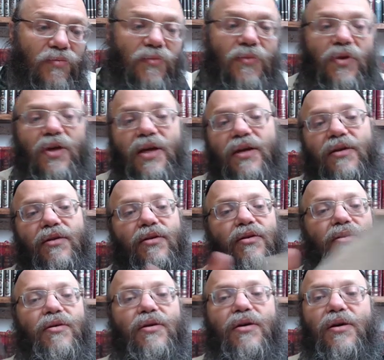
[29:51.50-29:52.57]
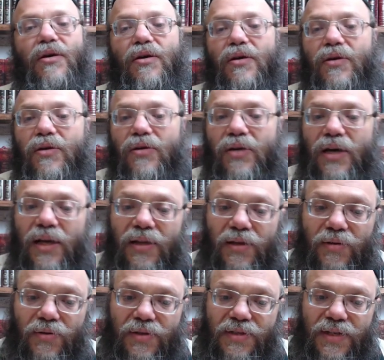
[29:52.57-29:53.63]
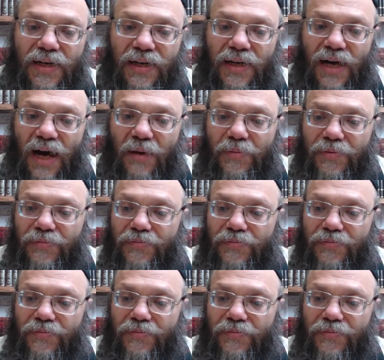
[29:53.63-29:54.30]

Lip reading: Okay, you're getting to the second cup.